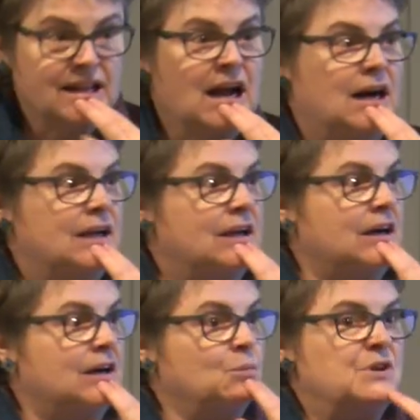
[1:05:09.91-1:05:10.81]
uh,
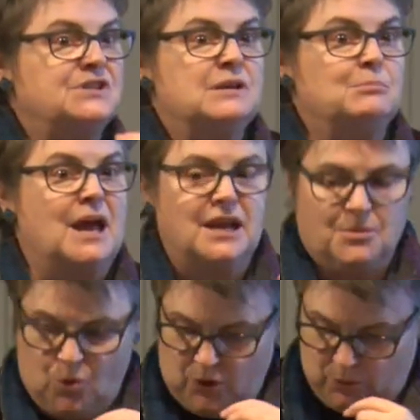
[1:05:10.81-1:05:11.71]
uh, we see many
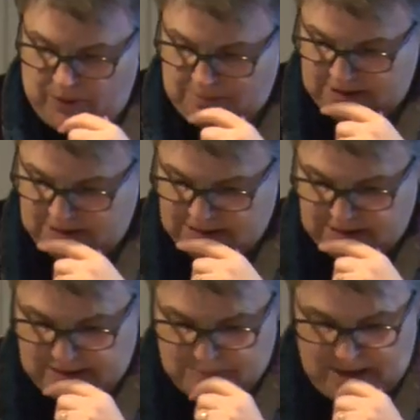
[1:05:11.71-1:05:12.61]
more women
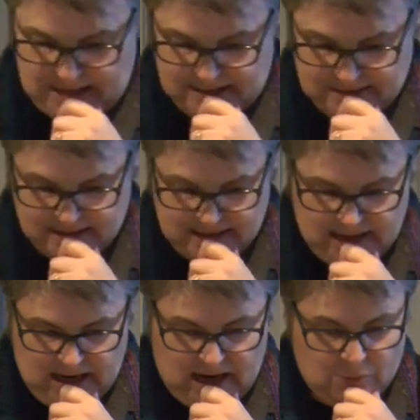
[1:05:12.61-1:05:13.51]
than men.
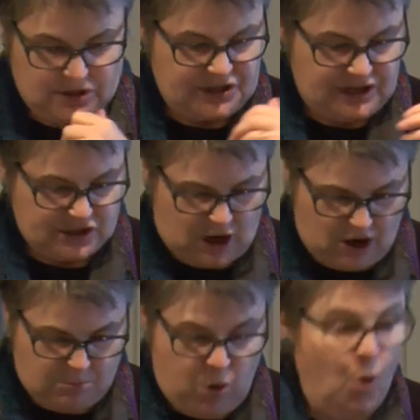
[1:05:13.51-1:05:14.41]
Uh, we see a,
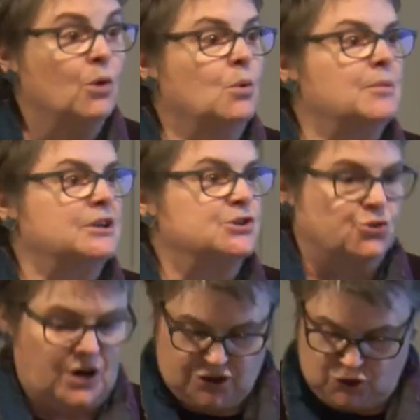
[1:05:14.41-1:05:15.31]
a poor woman, a
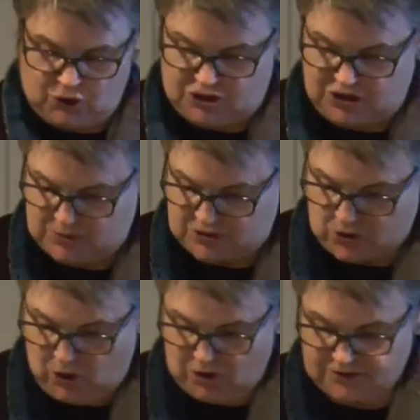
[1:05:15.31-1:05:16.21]
stranger as she was
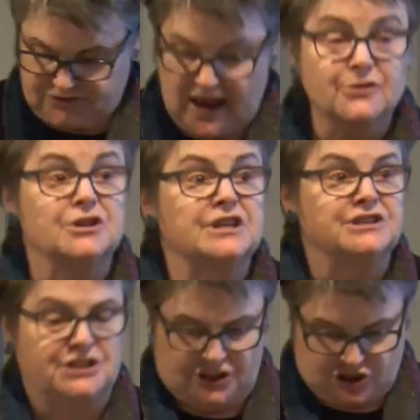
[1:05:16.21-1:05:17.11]
called, found in a
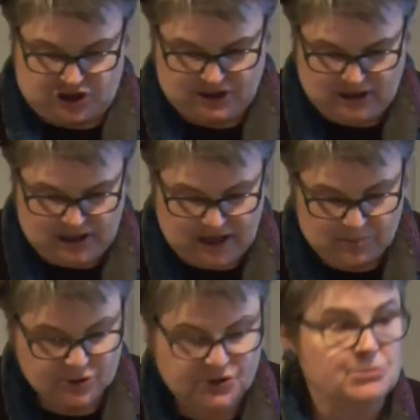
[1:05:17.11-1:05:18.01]
ditch and
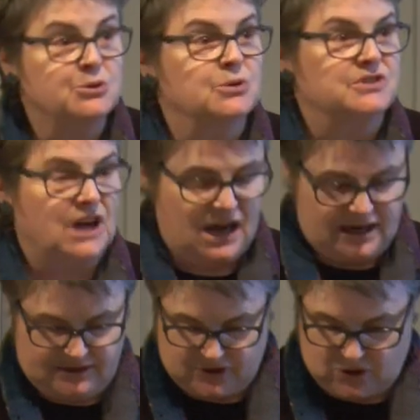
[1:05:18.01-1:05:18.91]
presumed to have
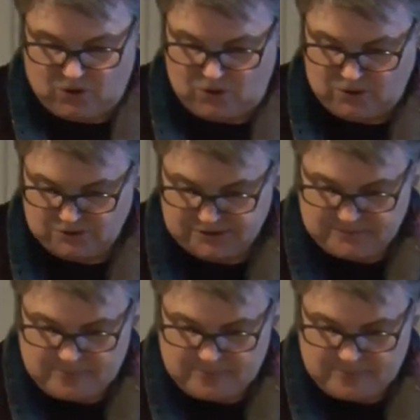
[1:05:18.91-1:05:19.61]
died of the cold.